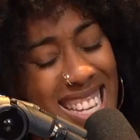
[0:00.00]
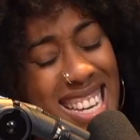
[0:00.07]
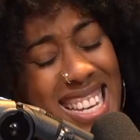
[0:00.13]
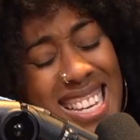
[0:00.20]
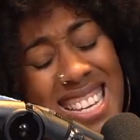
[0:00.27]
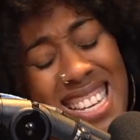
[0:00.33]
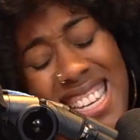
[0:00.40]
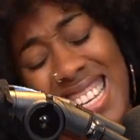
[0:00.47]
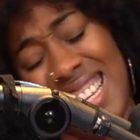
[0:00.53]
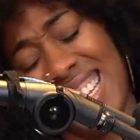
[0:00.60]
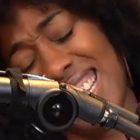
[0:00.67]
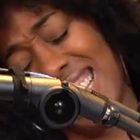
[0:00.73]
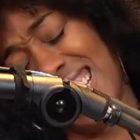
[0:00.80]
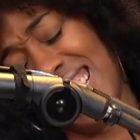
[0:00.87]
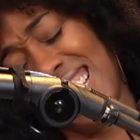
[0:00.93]

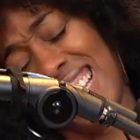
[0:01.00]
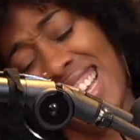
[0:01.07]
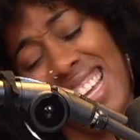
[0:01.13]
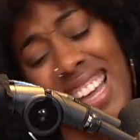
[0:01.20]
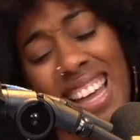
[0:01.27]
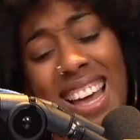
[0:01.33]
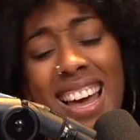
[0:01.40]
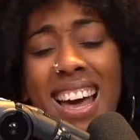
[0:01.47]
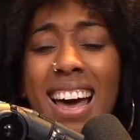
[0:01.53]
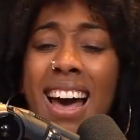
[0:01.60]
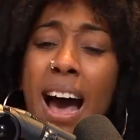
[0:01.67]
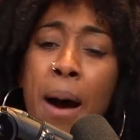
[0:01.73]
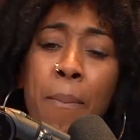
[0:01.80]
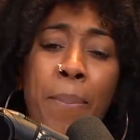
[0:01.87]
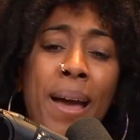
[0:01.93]
I
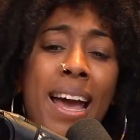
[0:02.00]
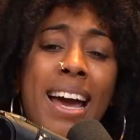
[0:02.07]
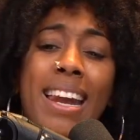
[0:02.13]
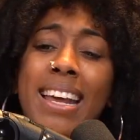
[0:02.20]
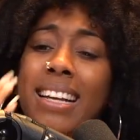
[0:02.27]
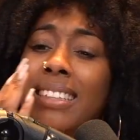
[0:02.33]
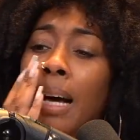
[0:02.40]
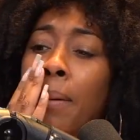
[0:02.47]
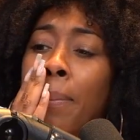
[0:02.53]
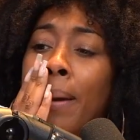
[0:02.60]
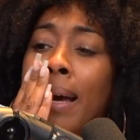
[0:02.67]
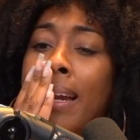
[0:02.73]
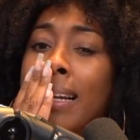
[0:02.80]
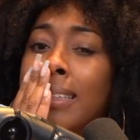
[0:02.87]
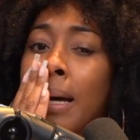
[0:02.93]

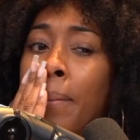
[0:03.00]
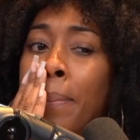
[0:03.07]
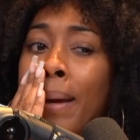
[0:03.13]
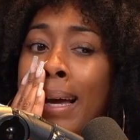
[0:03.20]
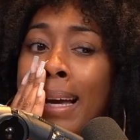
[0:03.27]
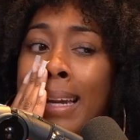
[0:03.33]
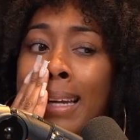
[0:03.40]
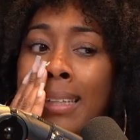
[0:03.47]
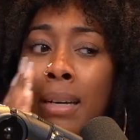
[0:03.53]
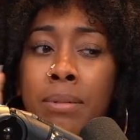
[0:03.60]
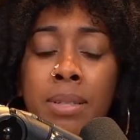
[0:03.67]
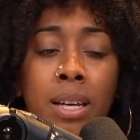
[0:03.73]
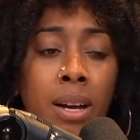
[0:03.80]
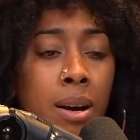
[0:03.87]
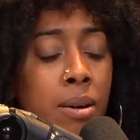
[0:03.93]
panicked. I
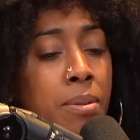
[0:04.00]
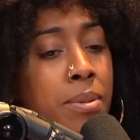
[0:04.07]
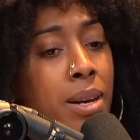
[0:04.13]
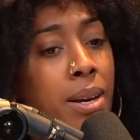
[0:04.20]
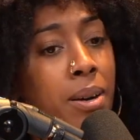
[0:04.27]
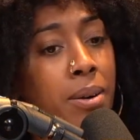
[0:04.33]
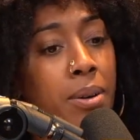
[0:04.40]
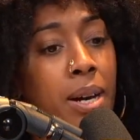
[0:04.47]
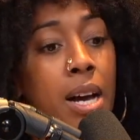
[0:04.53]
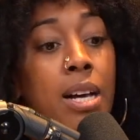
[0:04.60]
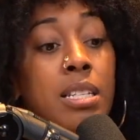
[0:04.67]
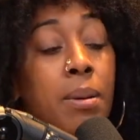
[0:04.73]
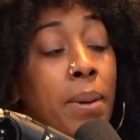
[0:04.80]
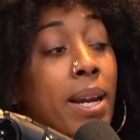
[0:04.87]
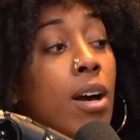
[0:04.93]
was like, oh no.
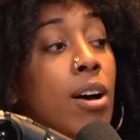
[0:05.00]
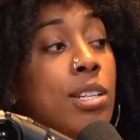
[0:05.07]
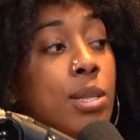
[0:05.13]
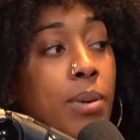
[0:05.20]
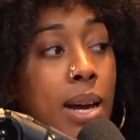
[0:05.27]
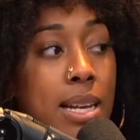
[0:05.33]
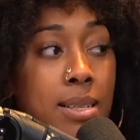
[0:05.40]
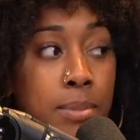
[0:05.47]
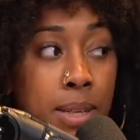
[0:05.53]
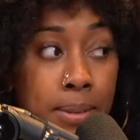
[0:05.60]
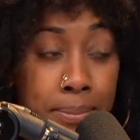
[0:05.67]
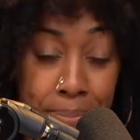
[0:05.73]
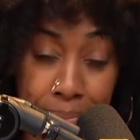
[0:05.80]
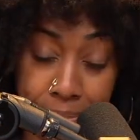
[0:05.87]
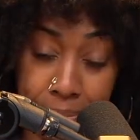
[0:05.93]
Somebody also asked
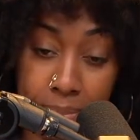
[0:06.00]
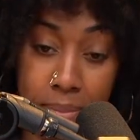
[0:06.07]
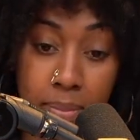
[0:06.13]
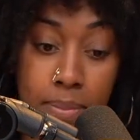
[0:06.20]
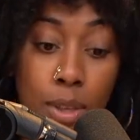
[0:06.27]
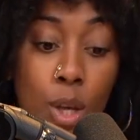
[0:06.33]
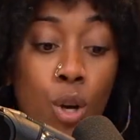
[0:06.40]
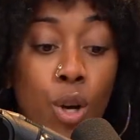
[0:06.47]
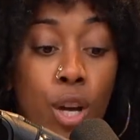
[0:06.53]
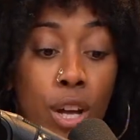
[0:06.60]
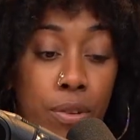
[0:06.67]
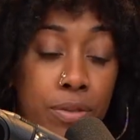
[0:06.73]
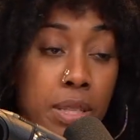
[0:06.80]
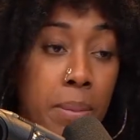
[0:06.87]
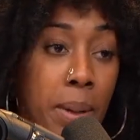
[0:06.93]
me
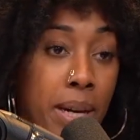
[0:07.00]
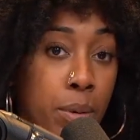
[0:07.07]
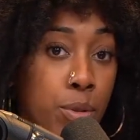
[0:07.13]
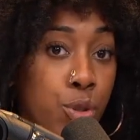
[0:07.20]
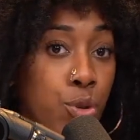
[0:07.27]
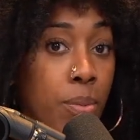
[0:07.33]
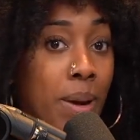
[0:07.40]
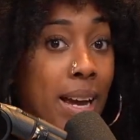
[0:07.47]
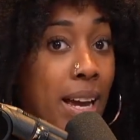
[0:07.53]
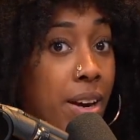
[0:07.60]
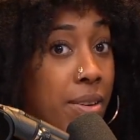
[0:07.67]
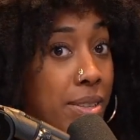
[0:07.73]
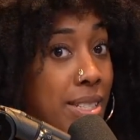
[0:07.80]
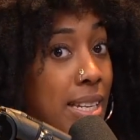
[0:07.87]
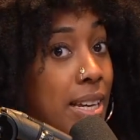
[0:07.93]
if somebody was doing my
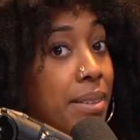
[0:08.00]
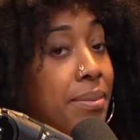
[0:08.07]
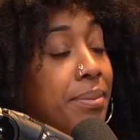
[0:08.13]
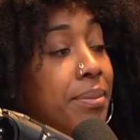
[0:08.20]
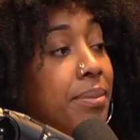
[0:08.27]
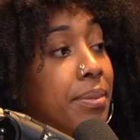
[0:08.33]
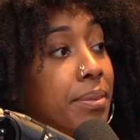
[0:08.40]
hair on set.